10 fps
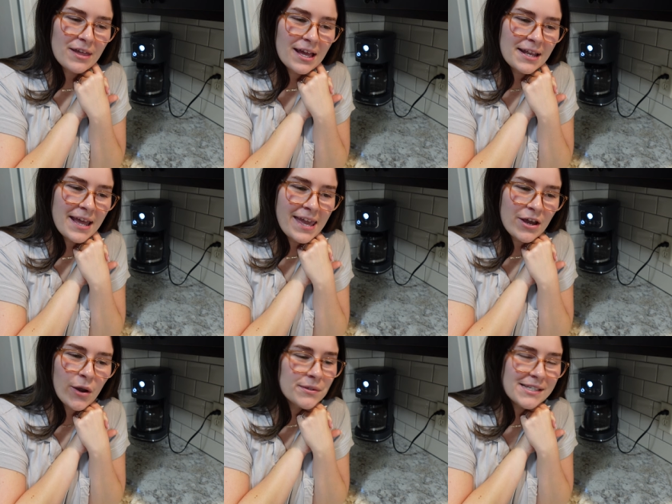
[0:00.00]
than a
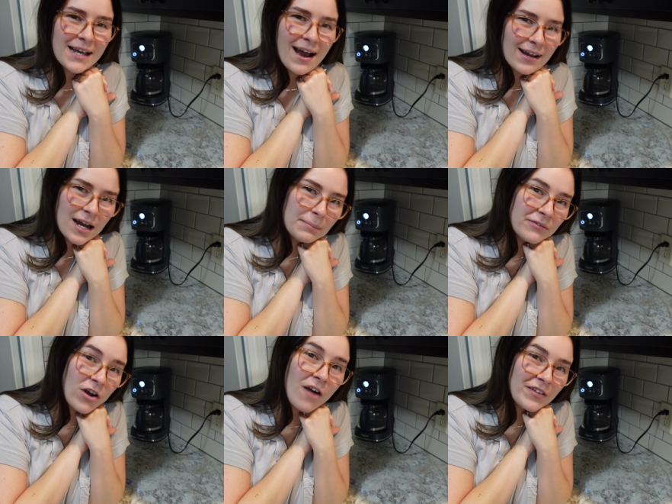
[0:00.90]
cozy hot cup
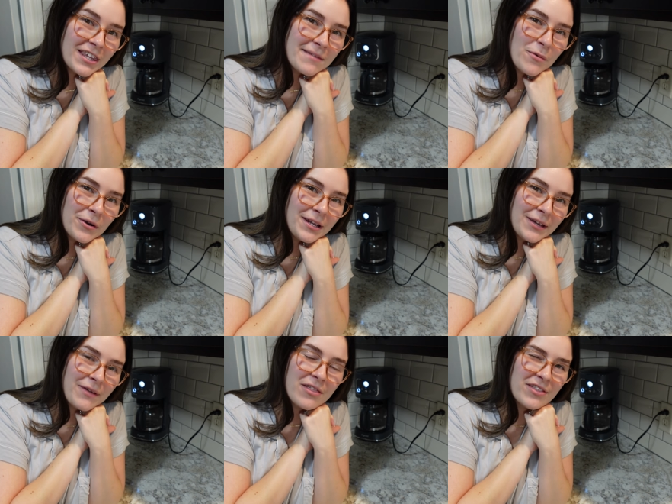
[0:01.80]
of coffee in the
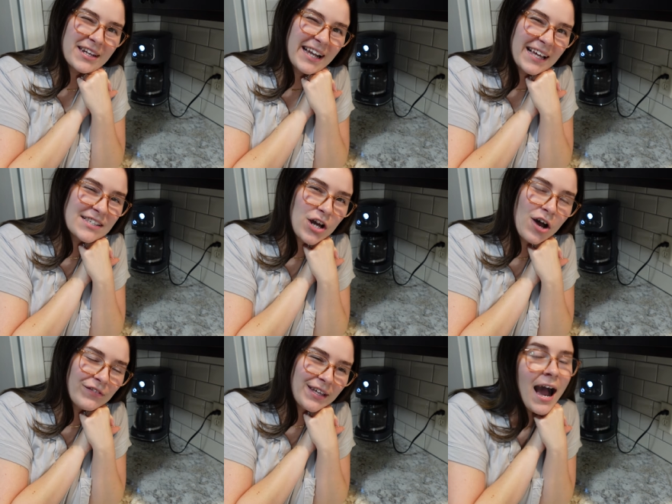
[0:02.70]
morning rather than an iced
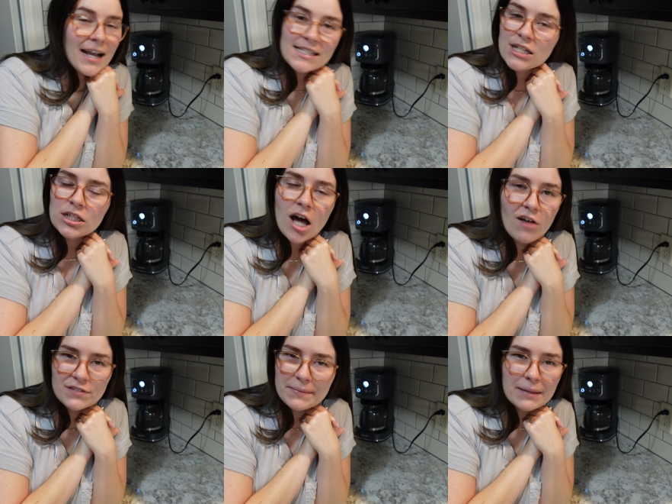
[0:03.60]
coffee. I still
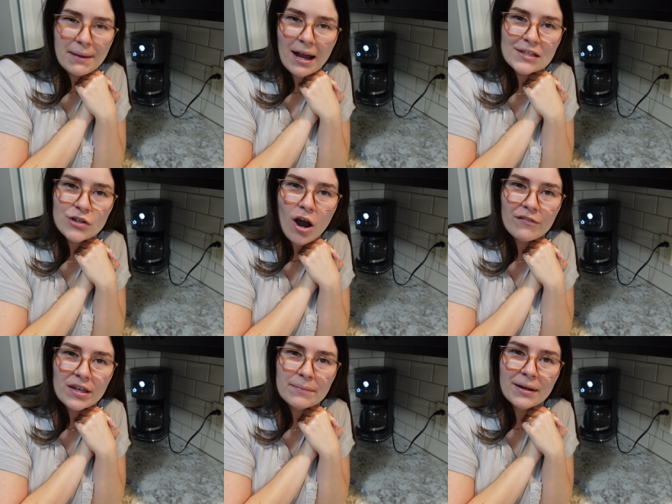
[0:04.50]
love to make my iced
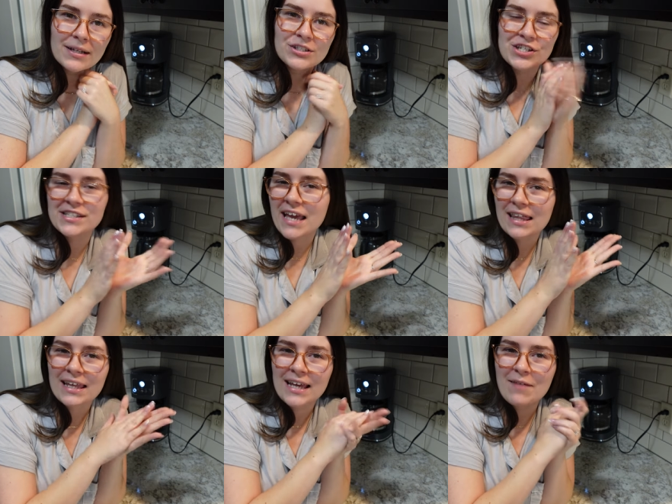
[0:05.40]
coffee, but just
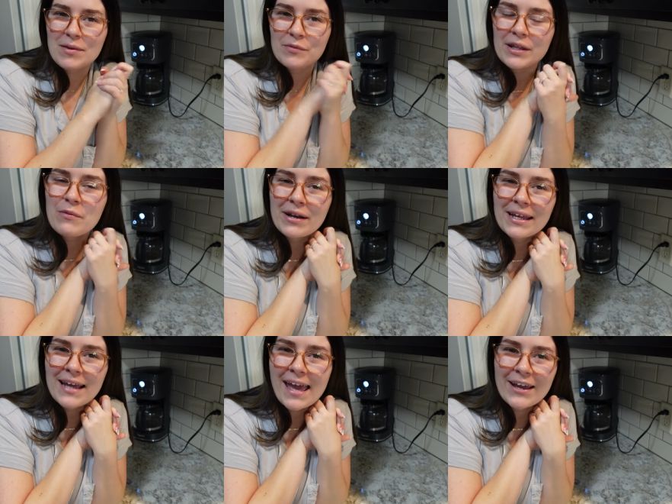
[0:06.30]
lately I've been really
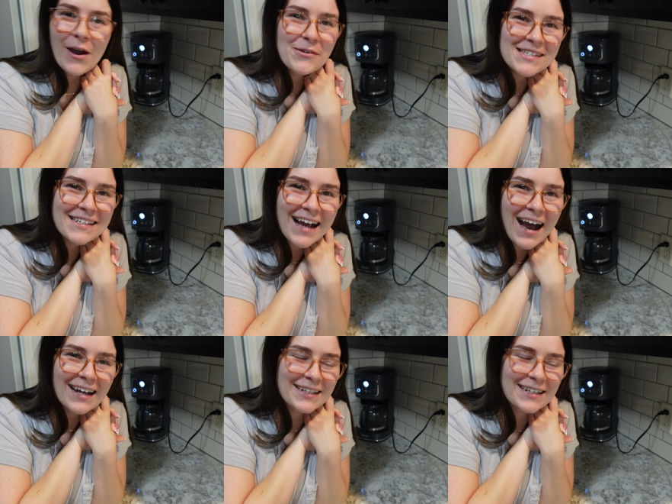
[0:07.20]
wanting a cozy hot